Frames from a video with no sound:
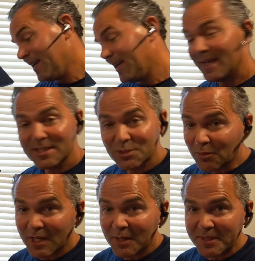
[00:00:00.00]
It's all
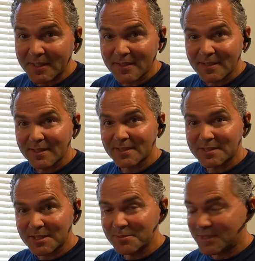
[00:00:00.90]
coming. It
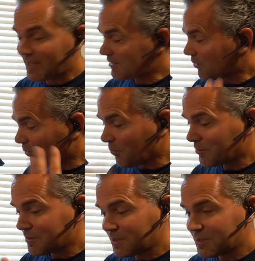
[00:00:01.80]
seems that all
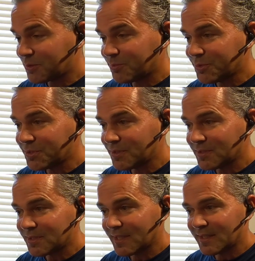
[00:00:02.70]
the
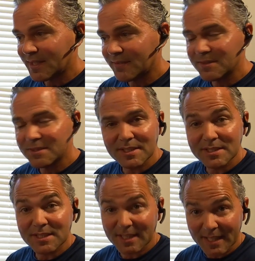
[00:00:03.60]
distributions and everything
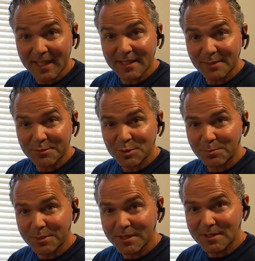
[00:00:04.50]
is getting up to
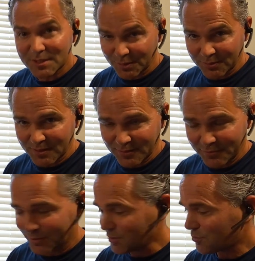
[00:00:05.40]
speed. So the
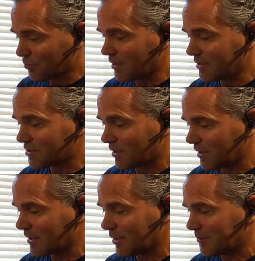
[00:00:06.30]
first ones are
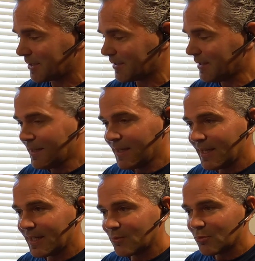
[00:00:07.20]
coming,
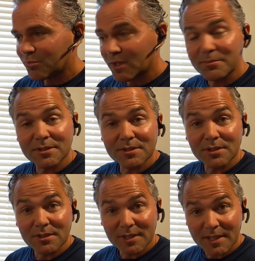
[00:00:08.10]
and I will probably
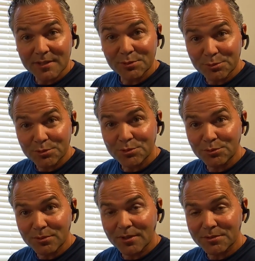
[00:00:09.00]
do
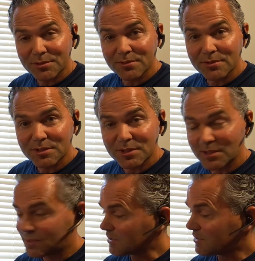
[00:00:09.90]
soon also the
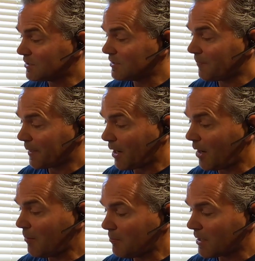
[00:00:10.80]
C60
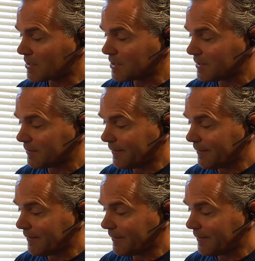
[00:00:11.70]
unboxing.